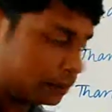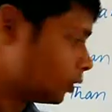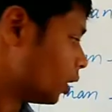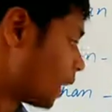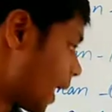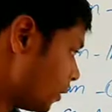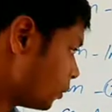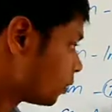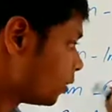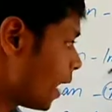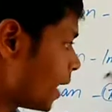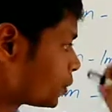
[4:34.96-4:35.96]
or I
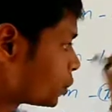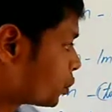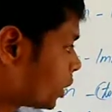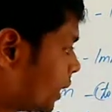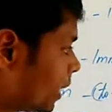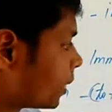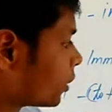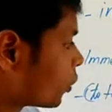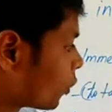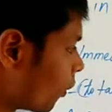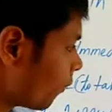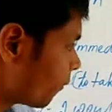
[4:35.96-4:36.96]
would like to drink
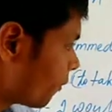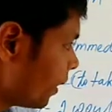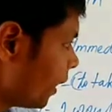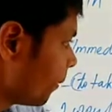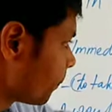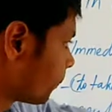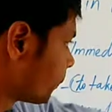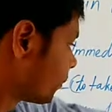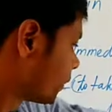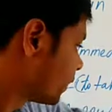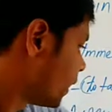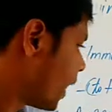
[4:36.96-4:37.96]
coffee
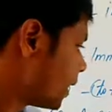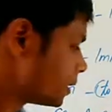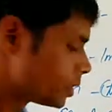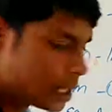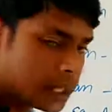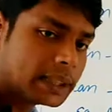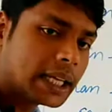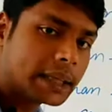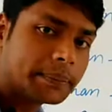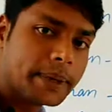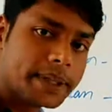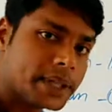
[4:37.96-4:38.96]
than tea.
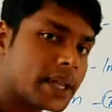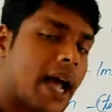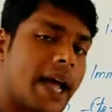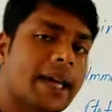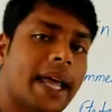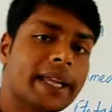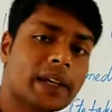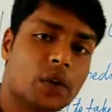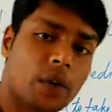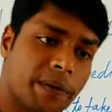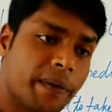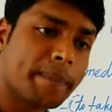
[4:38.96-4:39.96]
That means I like
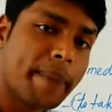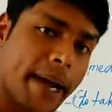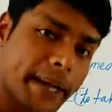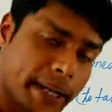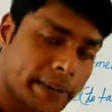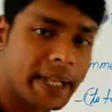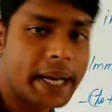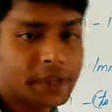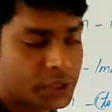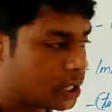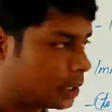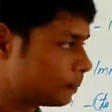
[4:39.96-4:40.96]
coffee better
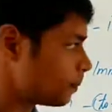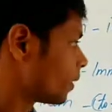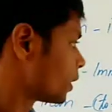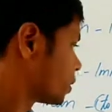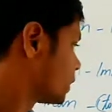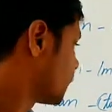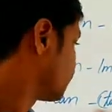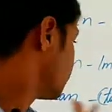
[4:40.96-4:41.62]
than tea. So that